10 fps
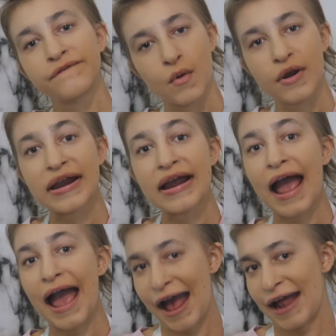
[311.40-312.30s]
For
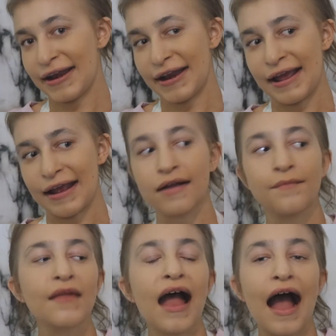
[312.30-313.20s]
editing,
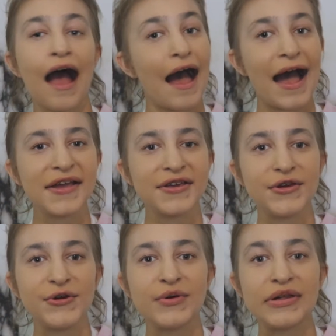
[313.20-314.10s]
I I
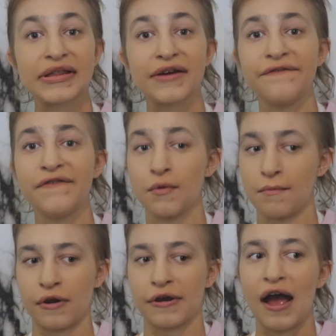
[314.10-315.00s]
use
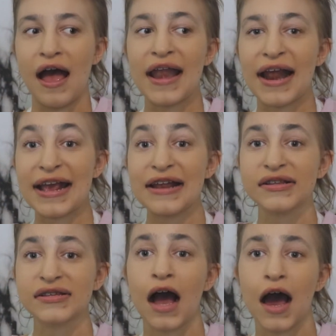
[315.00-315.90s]
Filmora, and I get
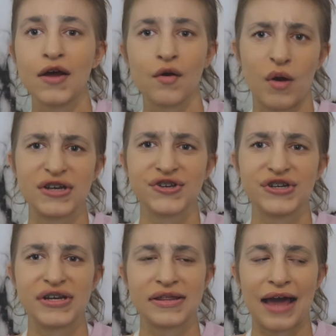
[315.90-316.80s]
a ton of
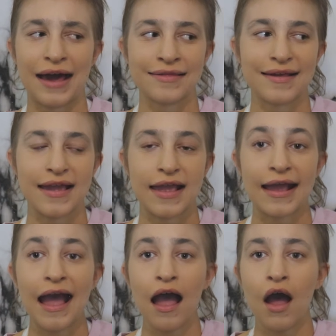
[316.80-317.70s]
questions asking
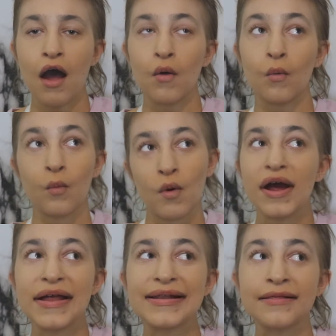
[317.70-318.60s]

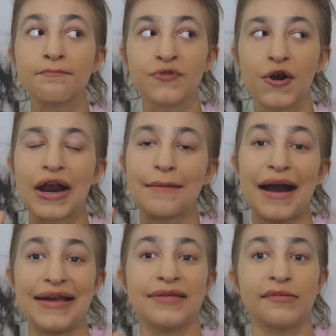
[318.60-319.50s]
what program
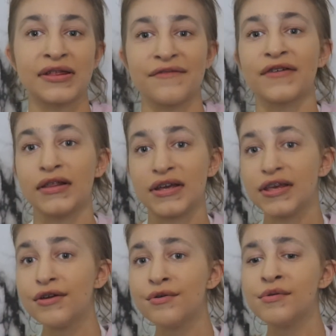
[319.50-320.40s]
I specifically
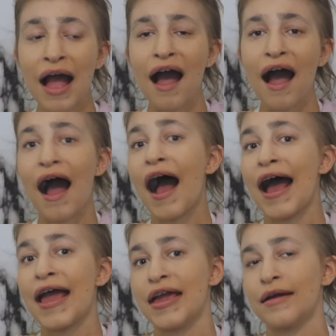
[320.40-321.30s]
use.
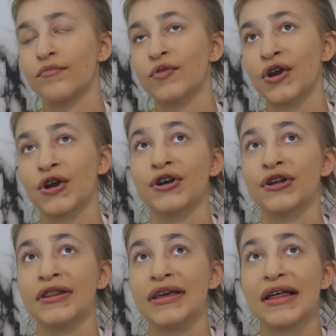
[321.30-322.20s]
I am
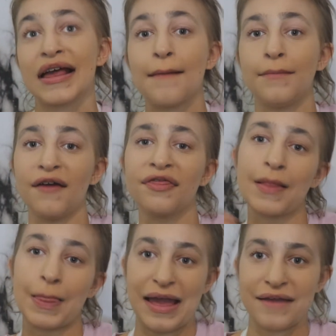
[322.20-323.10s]
currently, like, I bought the
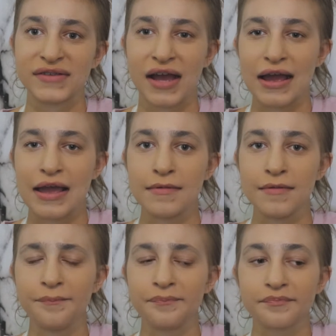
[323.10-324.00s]

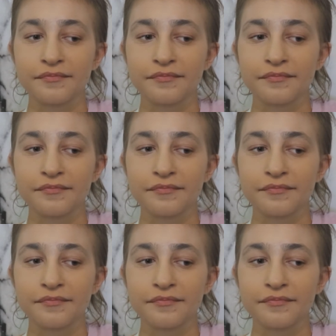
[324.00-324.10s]
lifetime